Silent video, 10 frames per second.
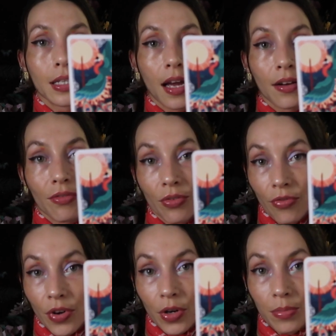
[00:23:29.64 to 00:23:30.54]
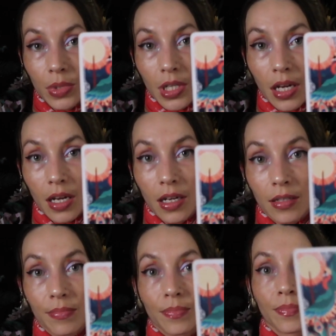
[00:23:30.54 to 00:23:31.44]
it's kind of confirmed
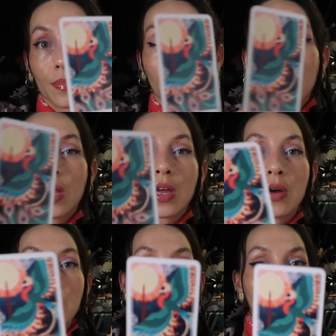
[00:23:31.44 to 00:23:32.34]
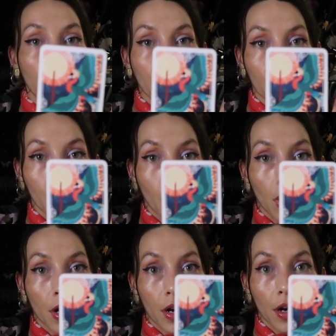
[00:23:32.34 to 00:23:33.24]
um, with whatever you
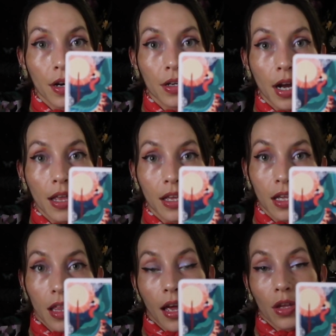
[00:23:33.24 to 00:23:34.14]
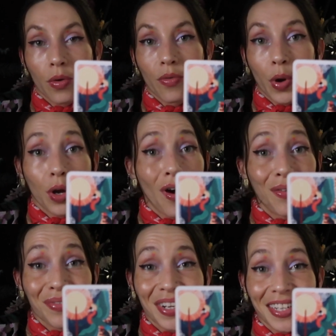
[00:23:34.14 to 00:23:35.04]
are. I think that you are very
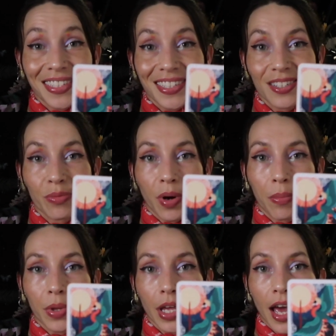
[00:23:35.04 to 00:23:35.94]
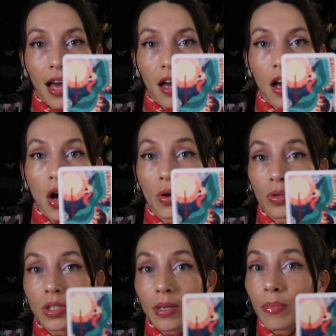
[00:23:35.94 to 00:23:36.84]
confident. You probably ha-
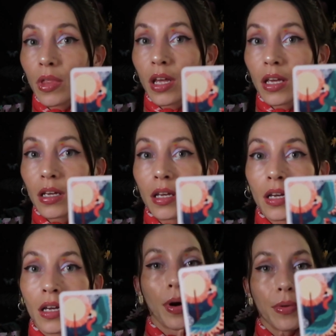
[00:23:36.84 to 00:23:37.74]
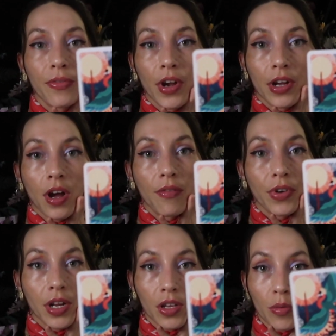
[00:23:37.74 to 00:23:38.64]
own something. You're probably very
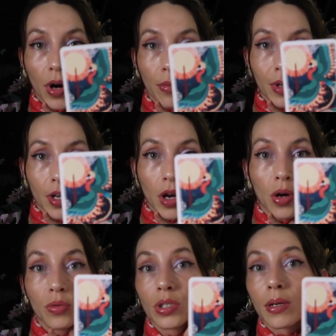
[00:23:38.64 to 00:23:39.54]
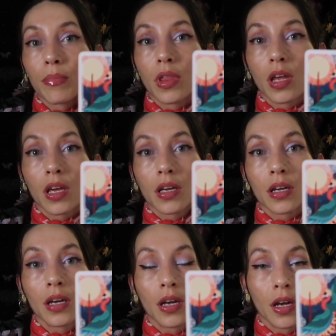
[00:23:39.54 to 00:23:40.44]
confident. You probably own something.